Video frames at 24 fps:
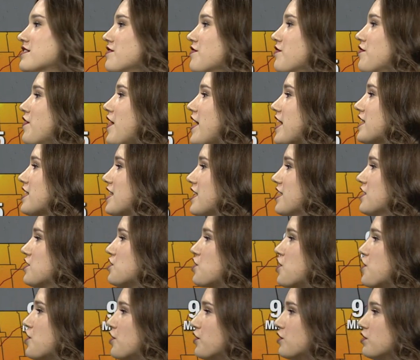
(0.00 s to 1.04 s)
In fact, it is
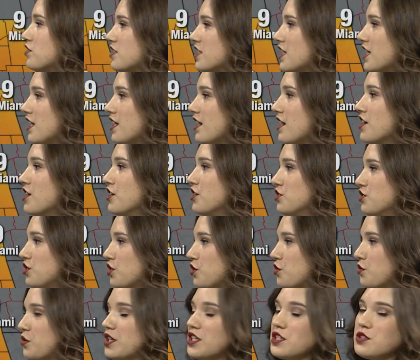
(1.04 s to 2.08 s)
13
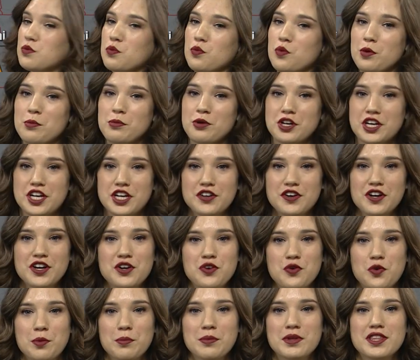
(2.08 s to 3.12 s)
degrees warmer here in
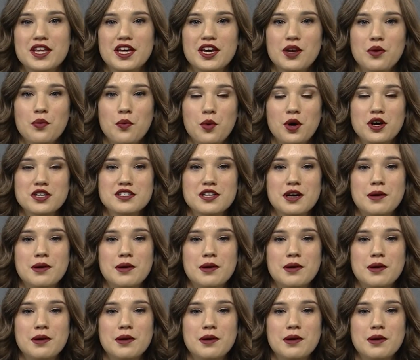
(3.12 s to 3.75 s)
Norman than it was